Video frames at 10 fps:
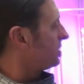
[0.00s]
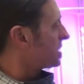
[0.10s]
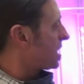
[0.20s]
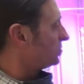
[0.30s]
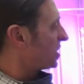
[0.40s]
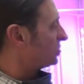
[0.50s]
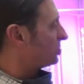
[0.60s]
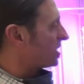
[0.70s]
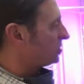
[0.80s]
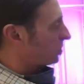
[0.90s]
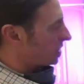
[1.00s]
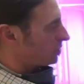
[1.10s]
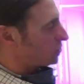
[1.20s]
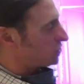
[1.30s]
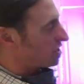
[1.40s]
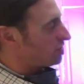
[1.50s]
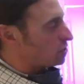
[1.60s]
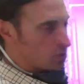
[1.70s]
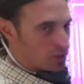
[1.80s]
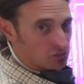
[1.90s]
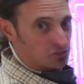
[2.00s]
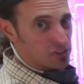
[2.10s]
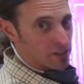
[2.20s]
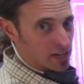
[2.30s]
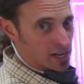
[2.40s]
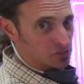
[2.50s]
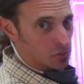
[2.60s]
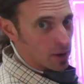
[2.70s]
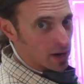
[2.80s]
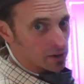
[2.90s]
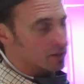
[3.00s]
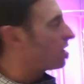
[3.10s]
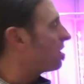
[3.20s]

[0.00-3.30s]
times x minus 1 will give you 7x squared?